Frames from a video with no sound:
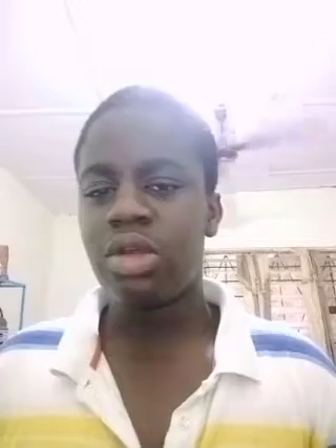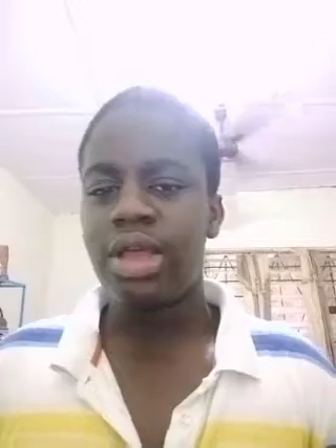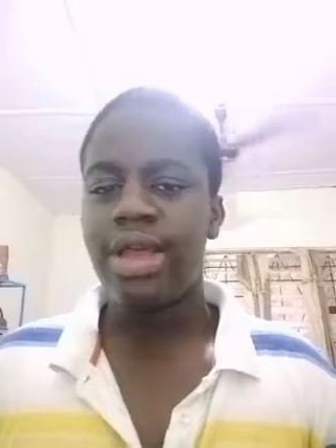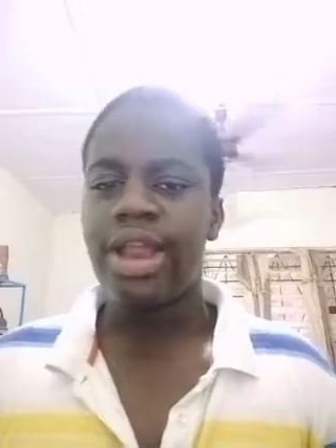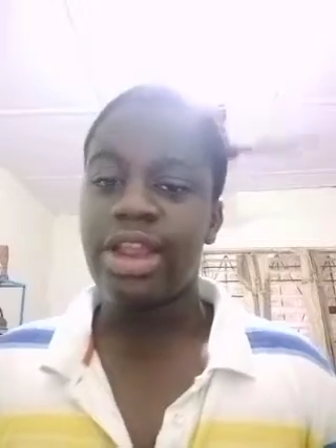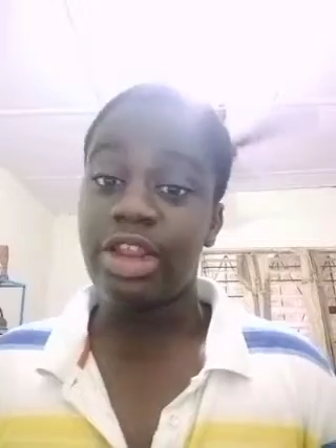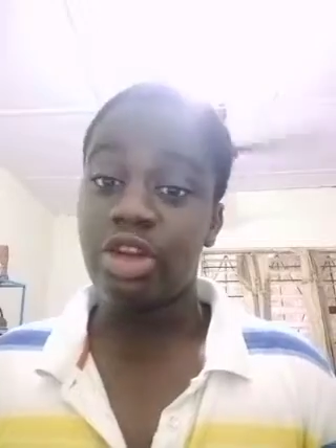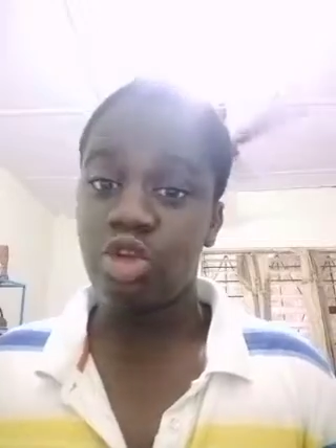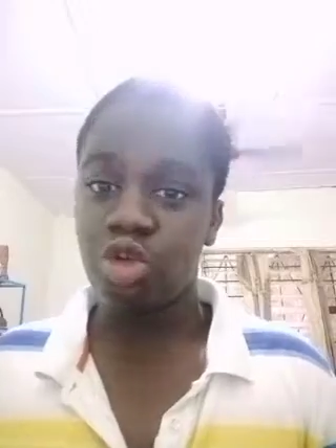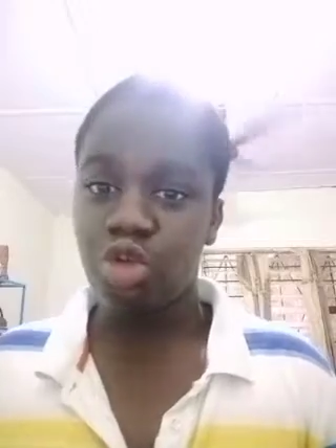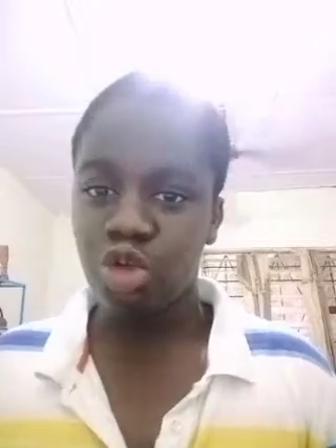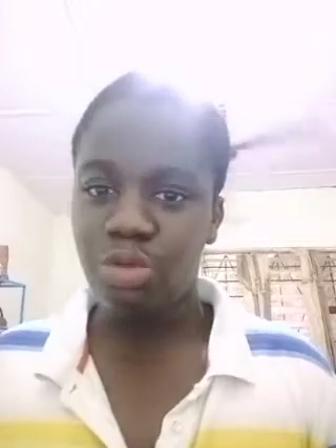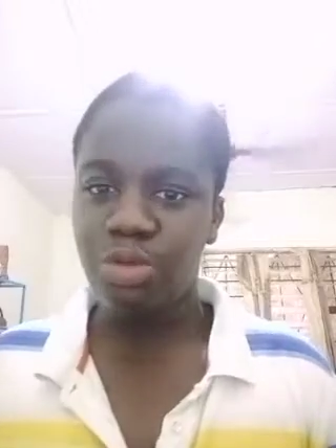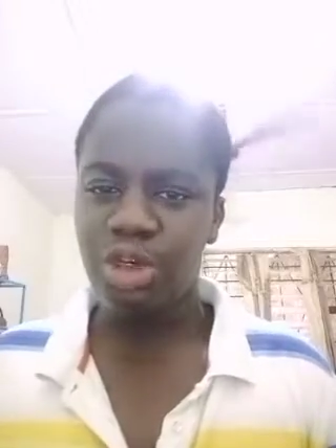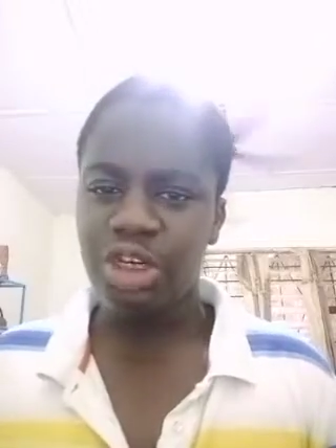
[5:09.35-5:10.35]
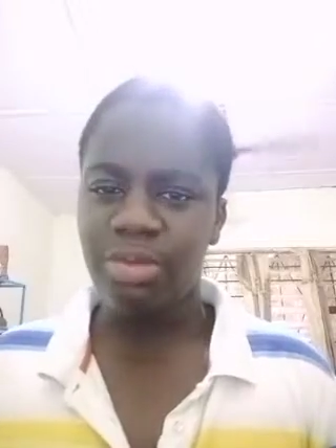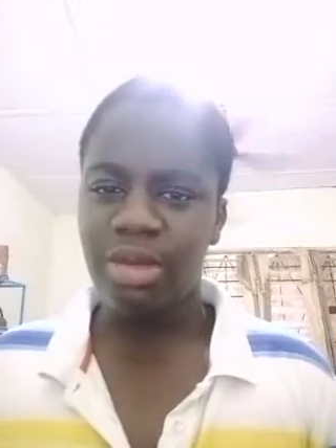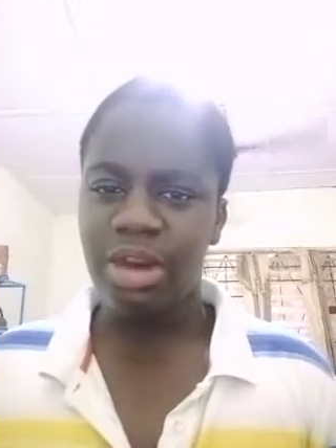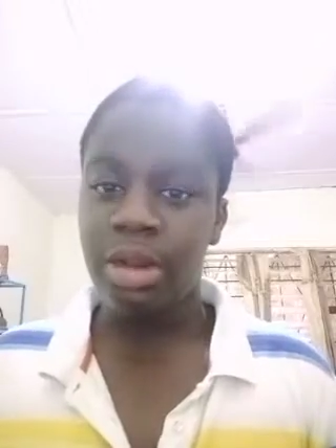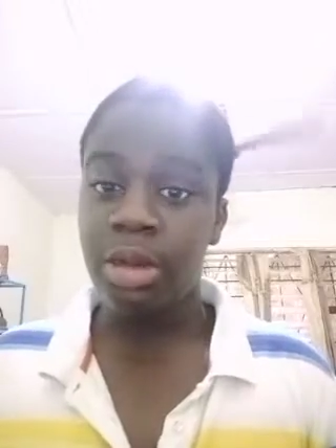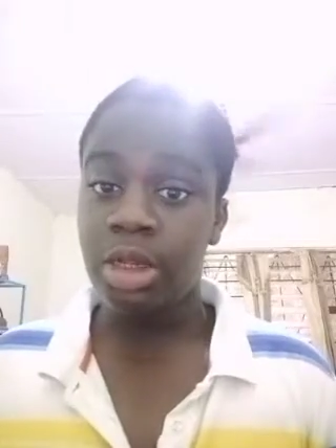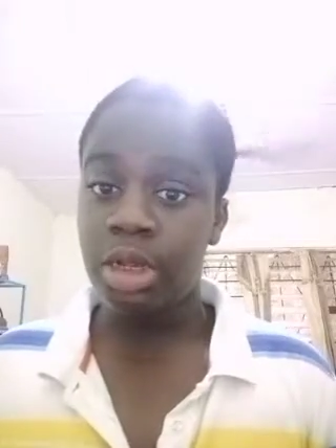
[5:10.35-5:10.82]
I did do two push-up, but now
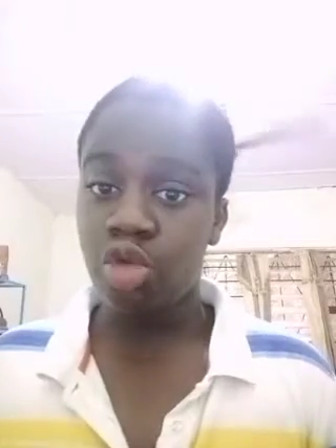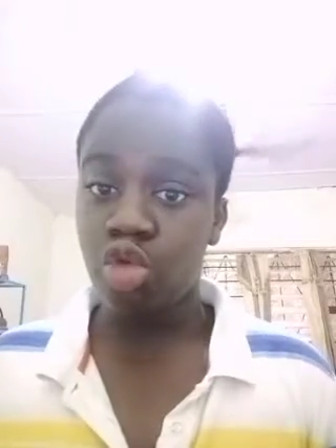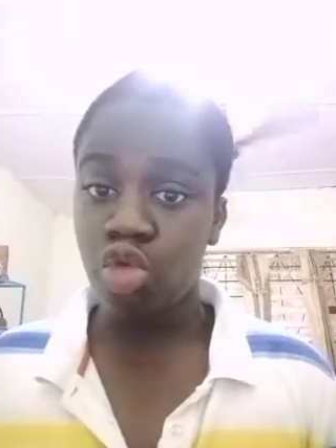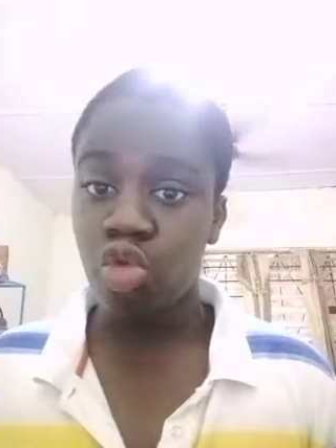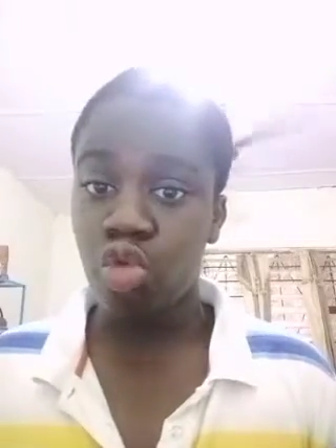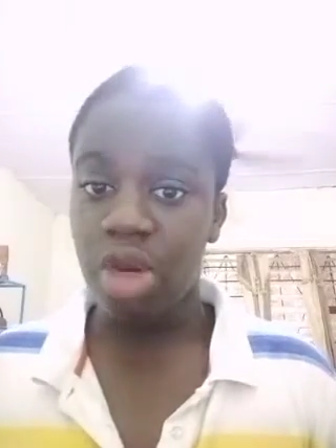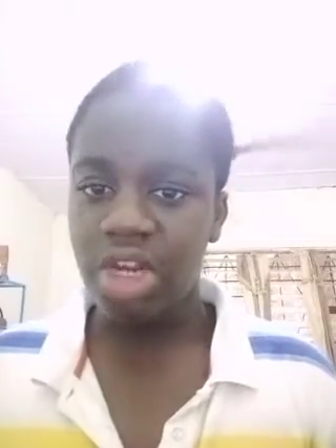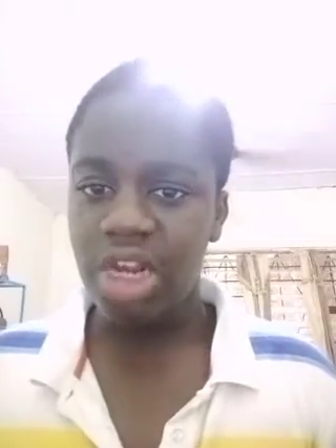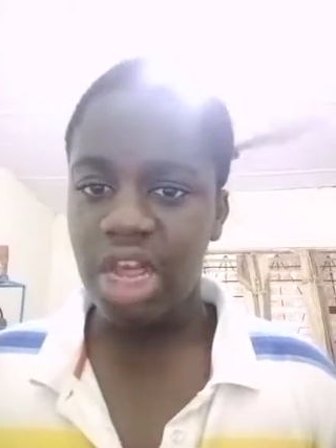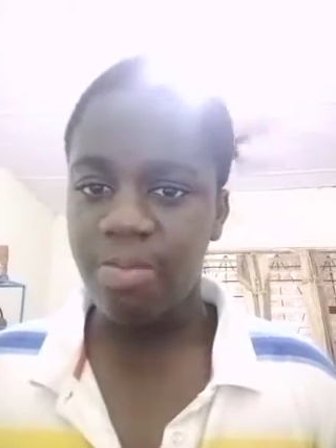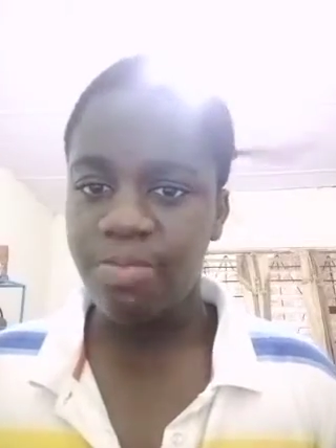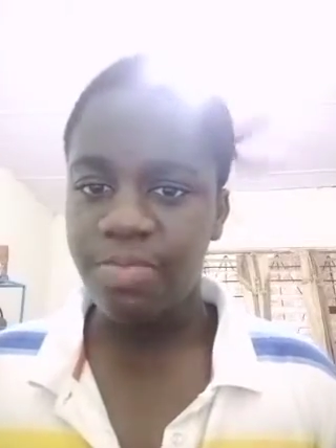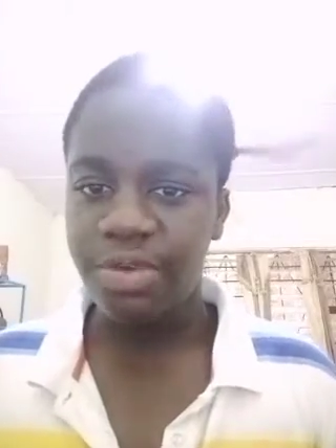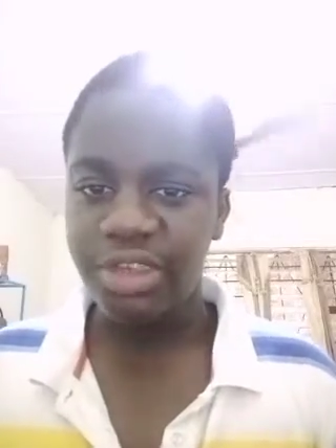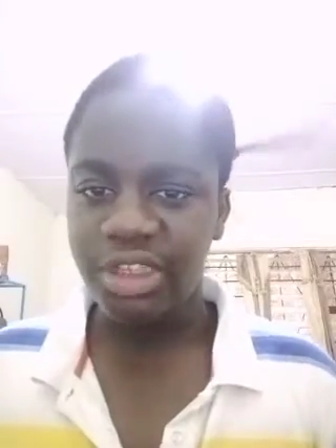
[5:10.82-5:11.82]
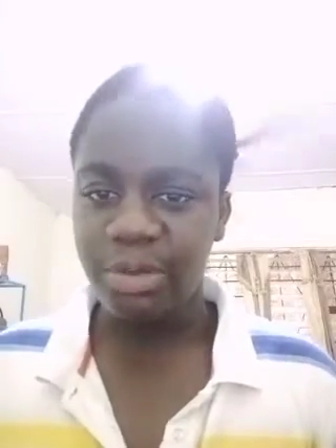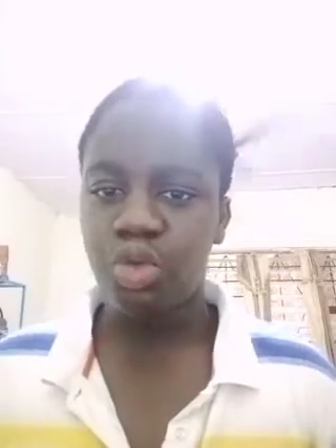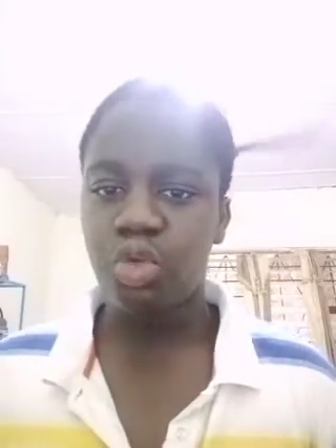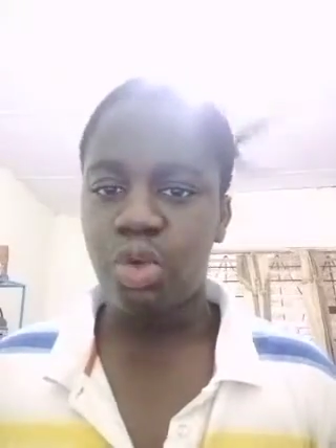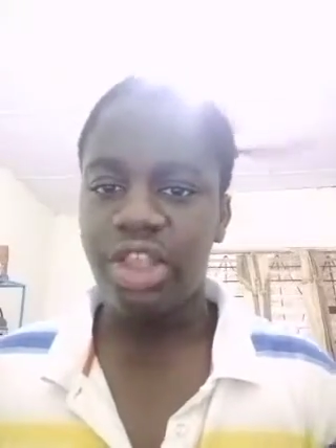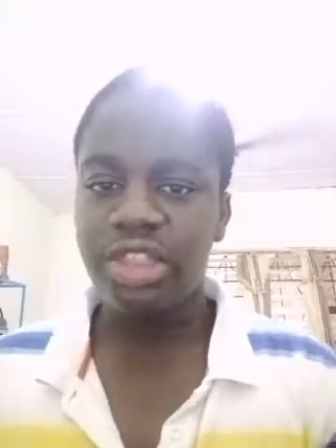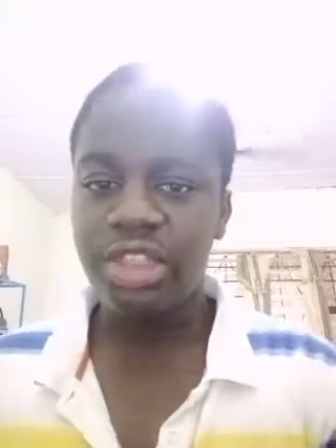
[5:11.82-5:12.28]
you can do one arm press-up
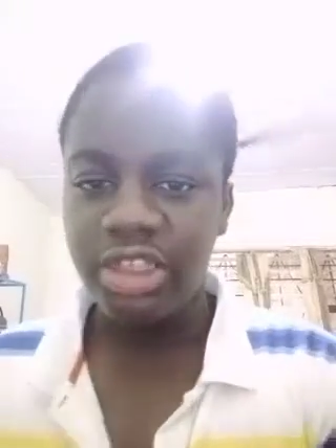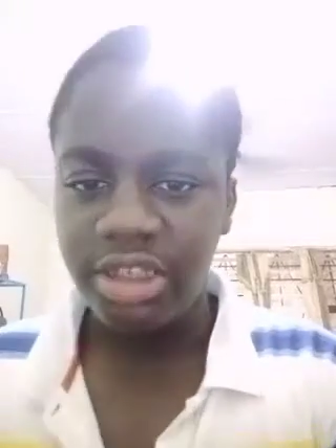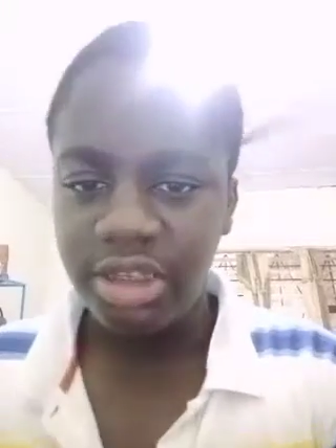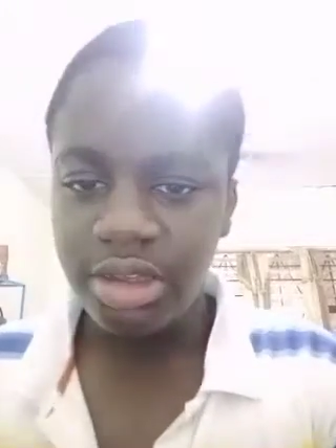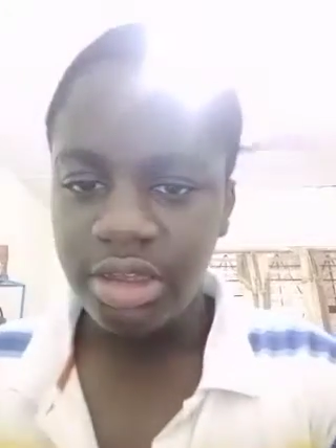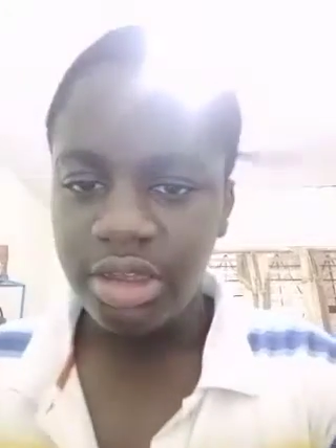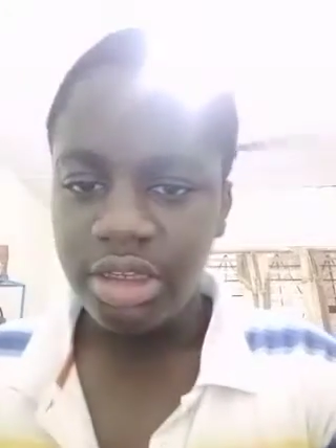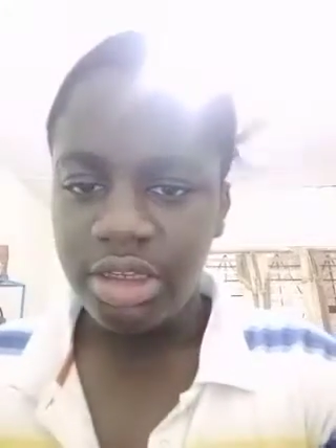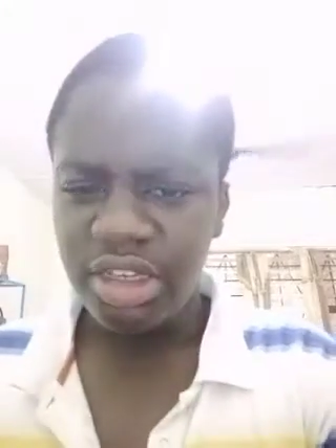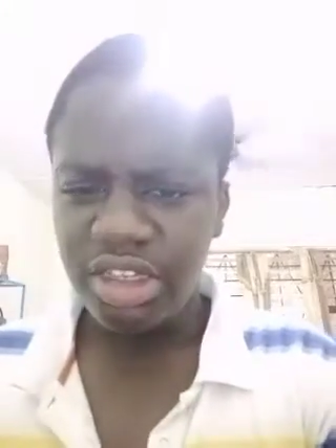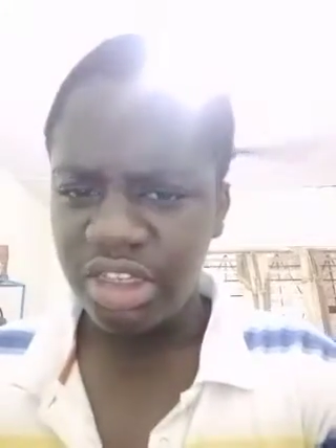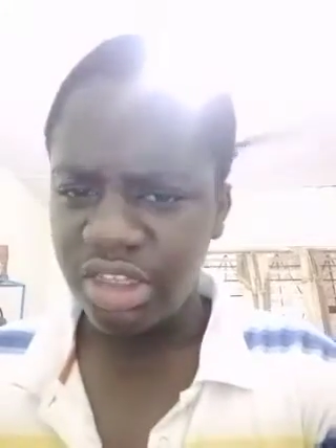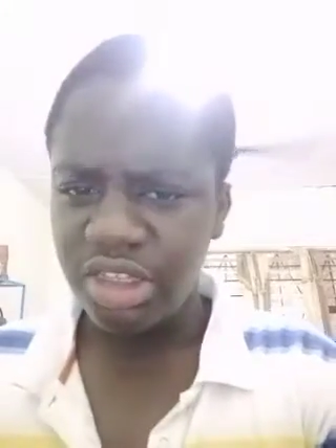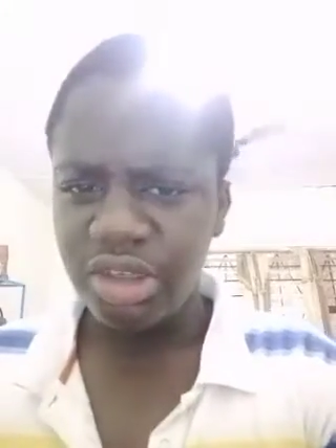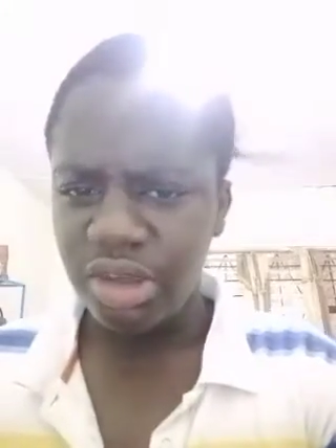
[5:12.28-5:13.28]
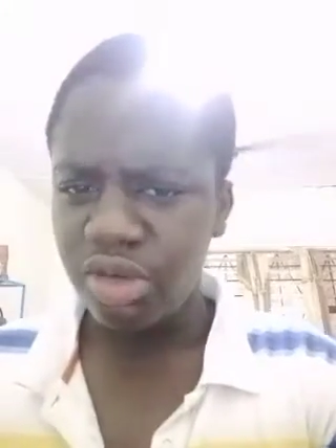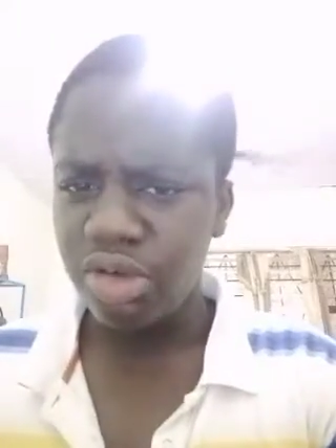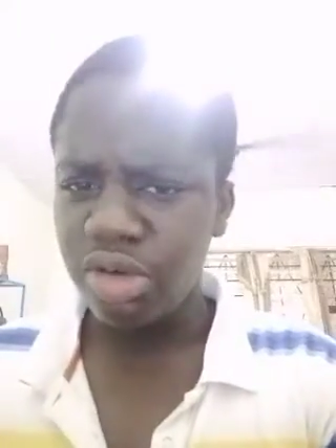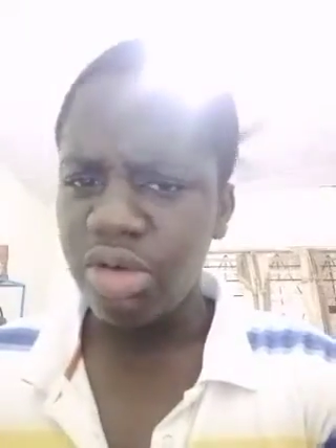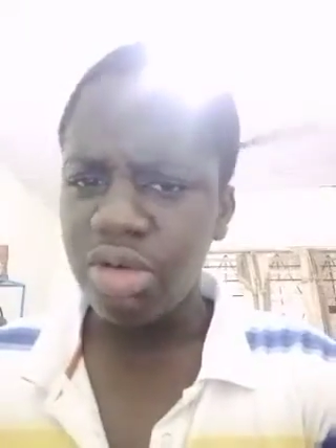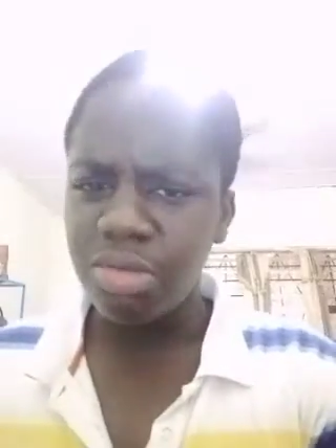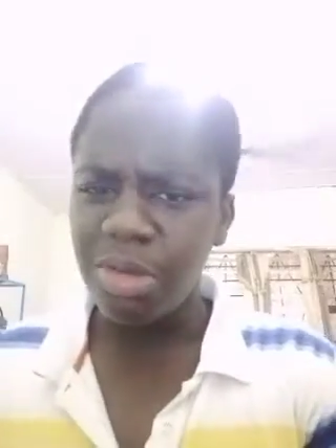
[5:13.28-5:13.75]
20. This is
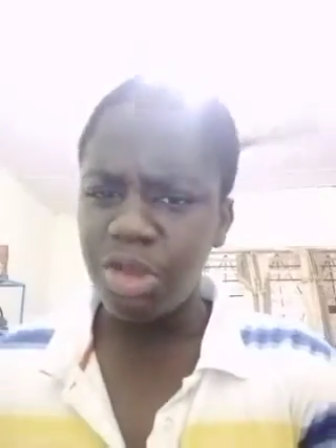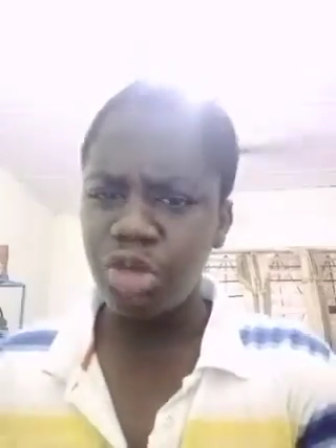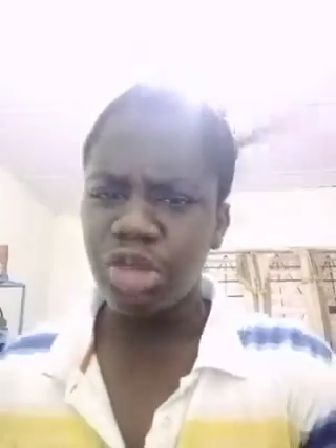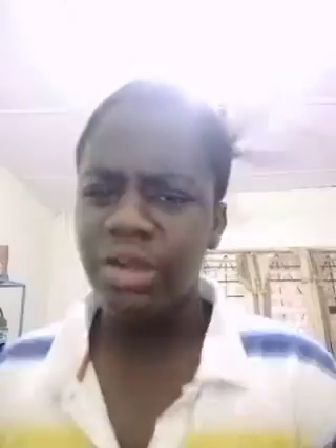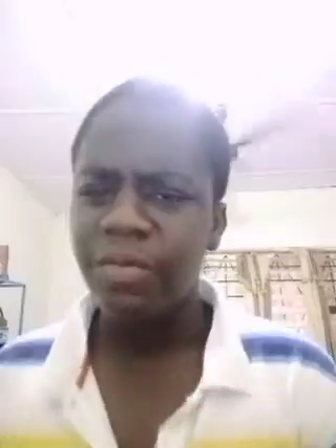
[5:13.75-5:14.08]
a strength of